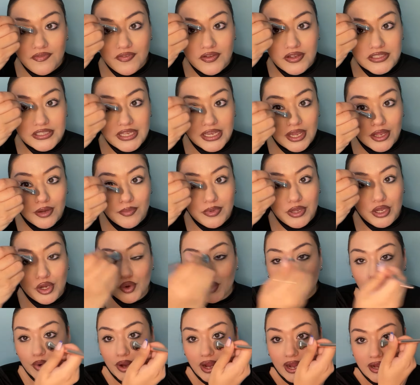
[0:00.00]
feels like it'd be
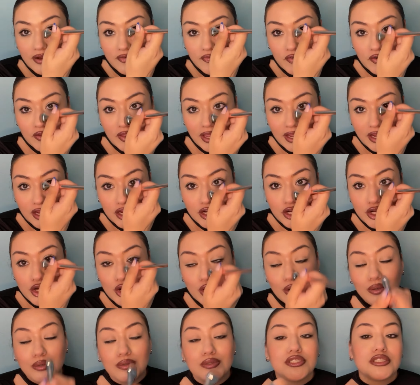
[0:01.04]
great for like a
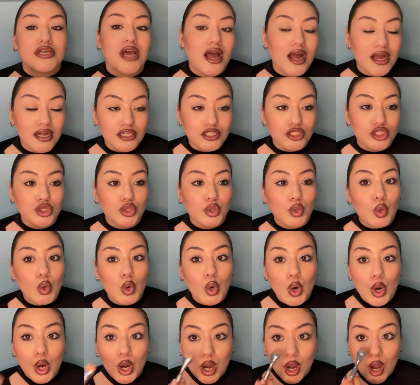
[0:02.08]
nose
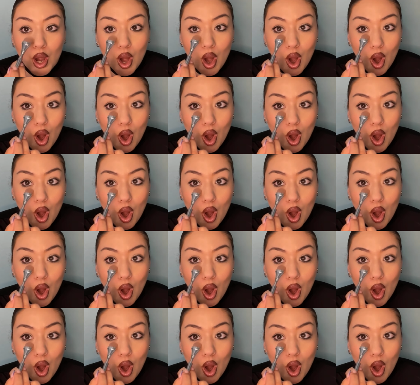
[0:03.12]
contour